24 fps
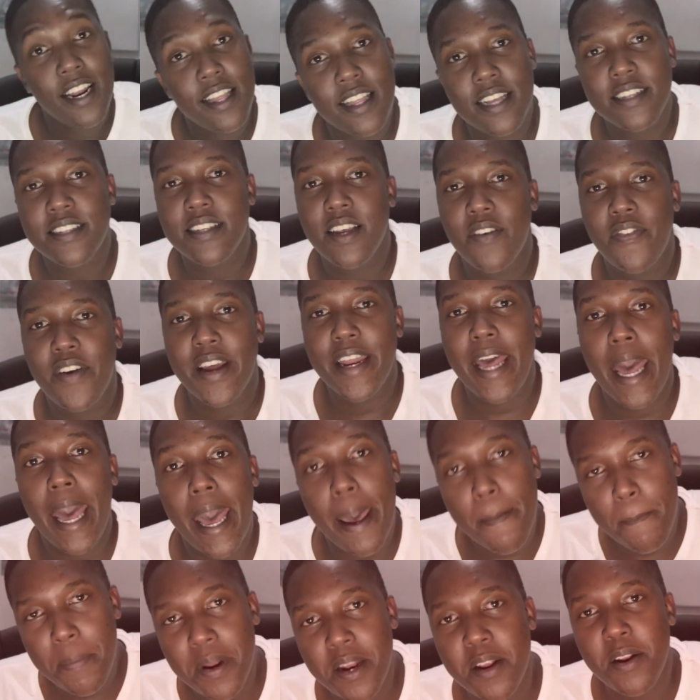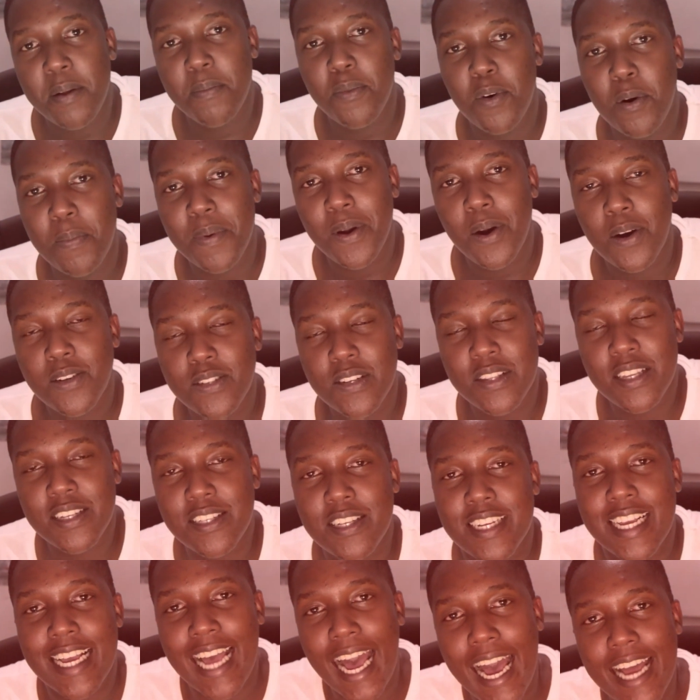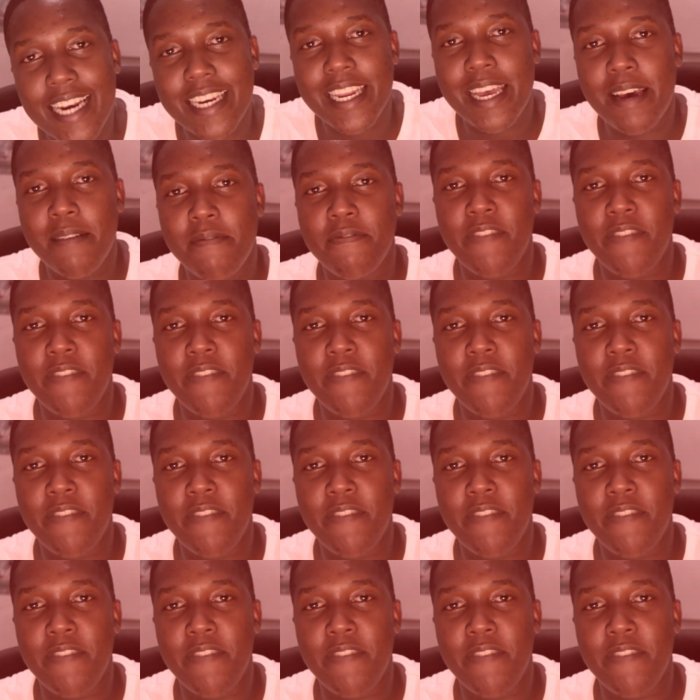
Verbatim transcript: of that stuff can happen anymore because of this goddamn